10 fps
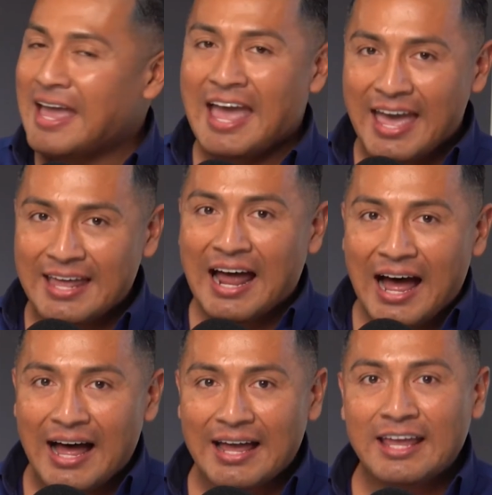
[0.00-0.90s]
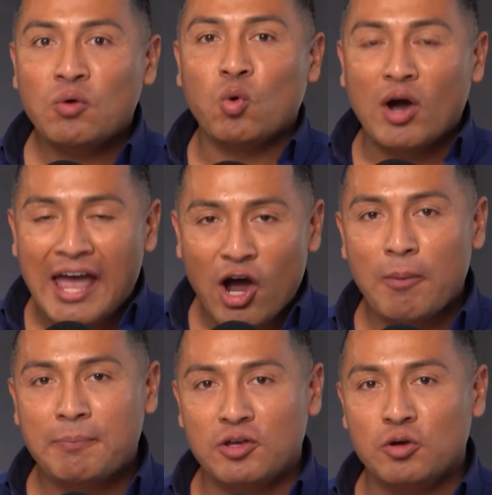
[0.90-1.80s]
and I will
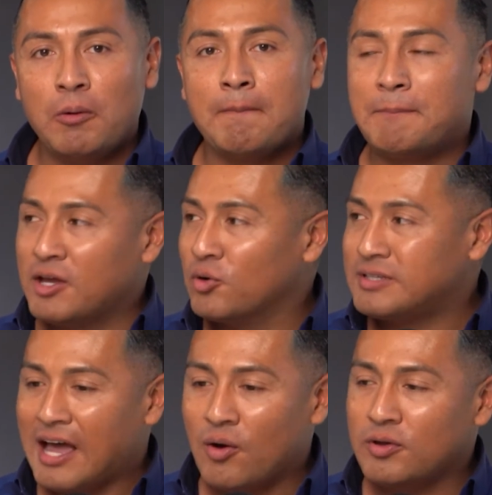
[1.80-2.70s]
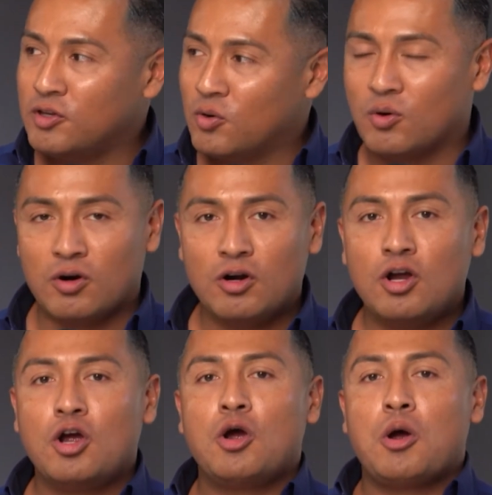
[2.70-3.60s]
help you build out your
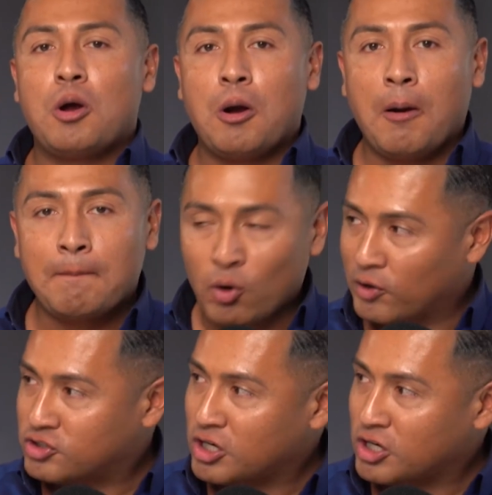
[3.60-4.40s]
brokerage